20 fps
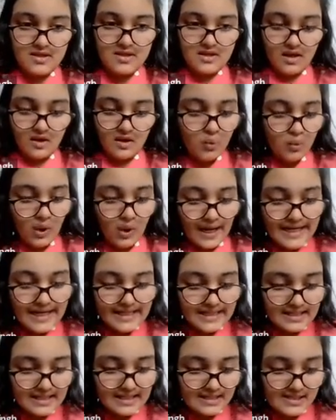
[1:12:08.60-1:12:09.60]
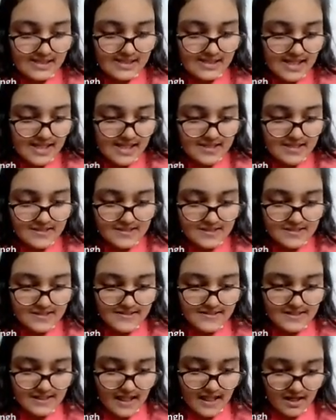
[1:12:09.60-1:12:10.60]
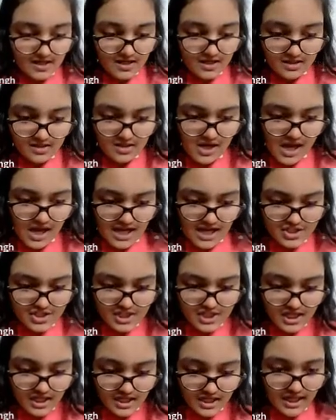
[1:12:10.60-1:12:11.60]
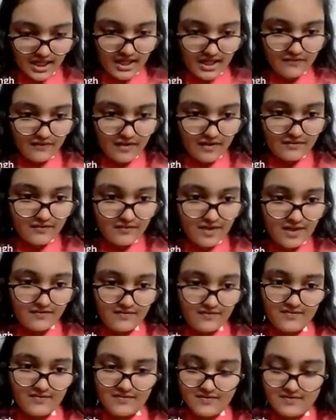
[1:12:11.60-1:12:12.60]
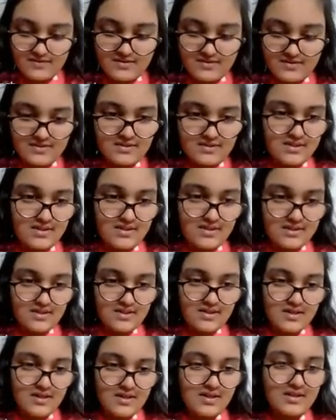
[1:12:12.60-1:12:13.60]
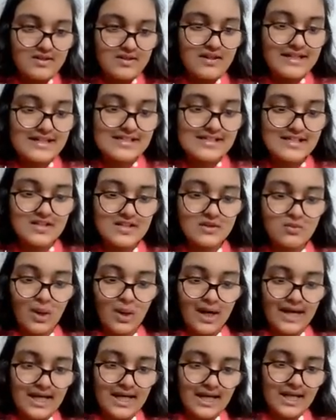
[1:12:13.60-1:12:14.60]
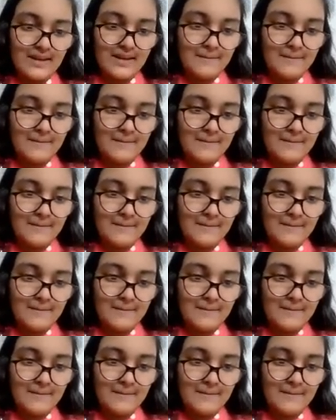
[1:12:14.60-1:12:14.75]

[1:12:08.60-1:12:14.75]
Now white is hashtag FFF. That is white.